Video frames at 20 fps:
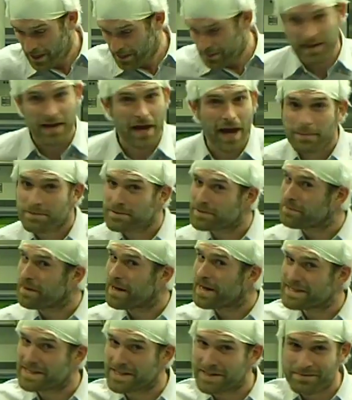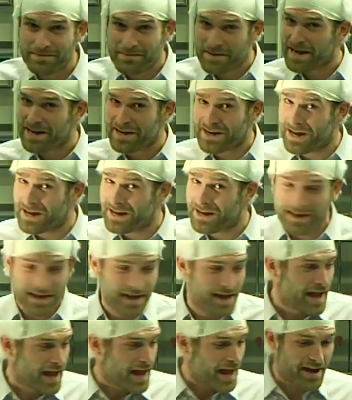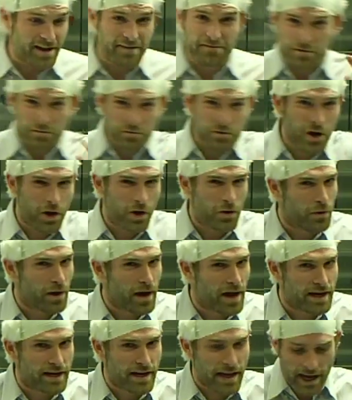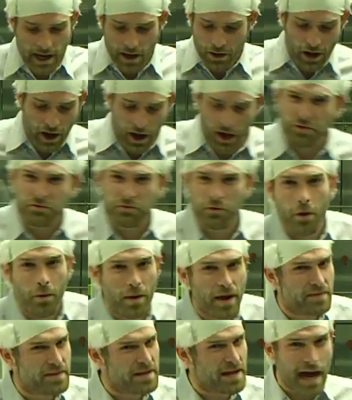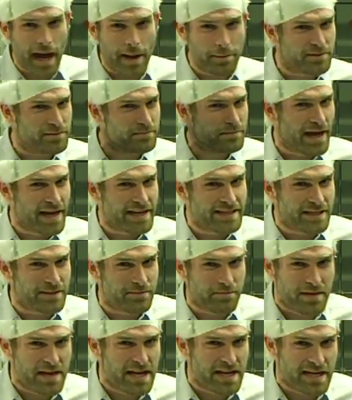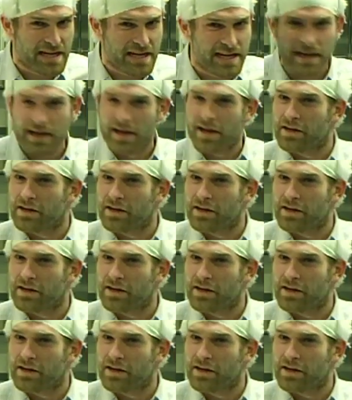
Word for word: The Optimizit Mega. And if you call right now, I'll throw in the Optimizit Mini.